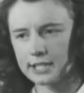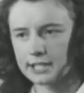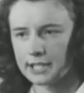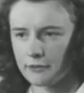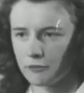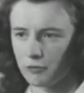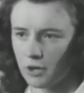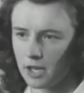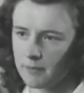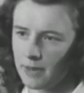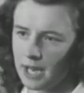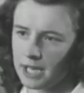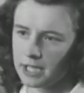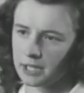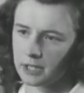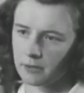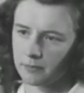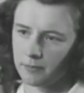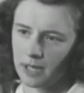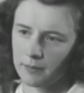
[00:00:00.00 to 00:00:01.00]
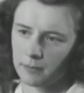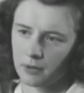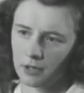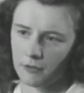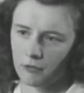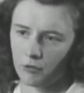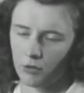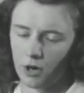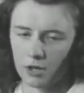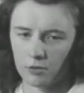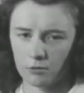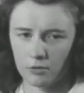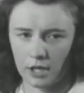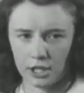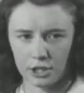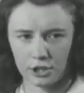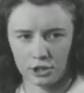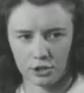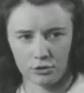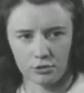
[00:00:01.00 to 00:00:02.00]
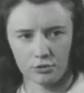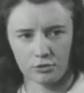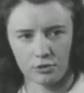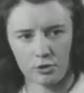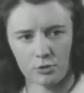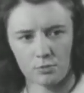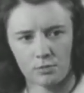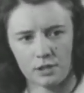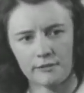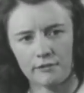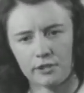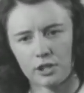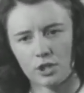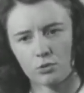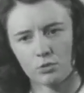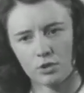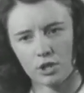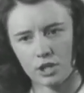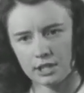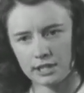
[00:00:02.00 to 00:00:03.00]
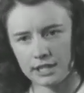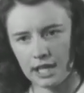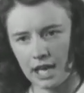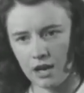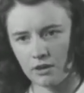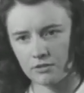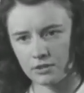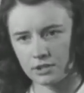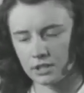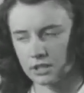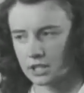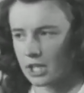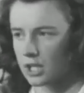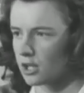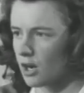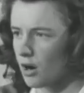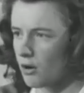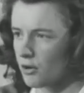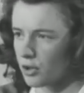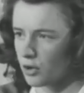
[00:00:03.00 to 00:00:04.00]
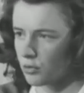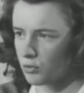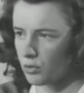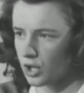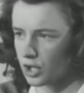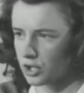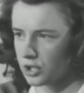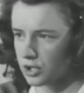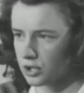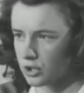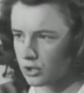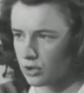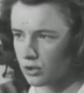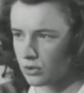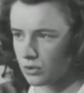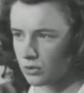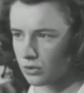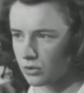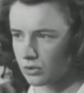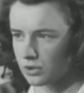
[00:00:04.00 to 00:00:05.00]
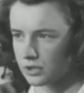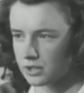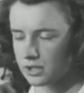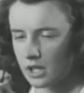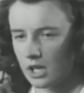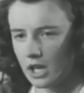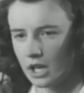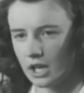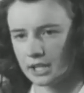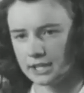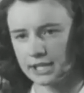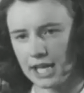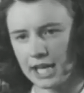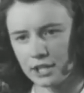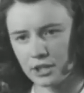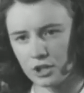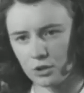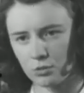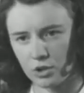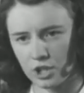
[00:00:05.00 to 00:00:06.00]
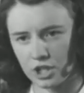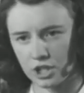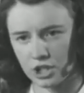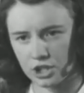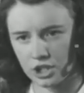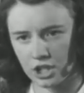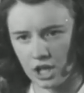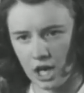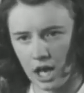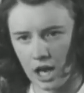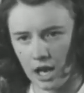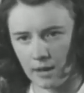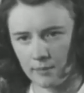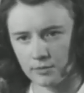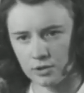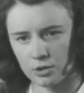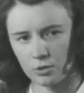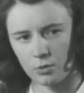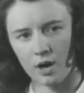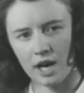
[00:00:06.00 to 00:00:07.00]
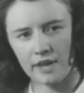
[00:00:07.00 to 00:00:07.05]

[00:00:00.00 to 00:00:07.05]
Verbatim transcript: if we make the people of one racial group live in the worst houses and go to the worst schools and take the worst jobs, why,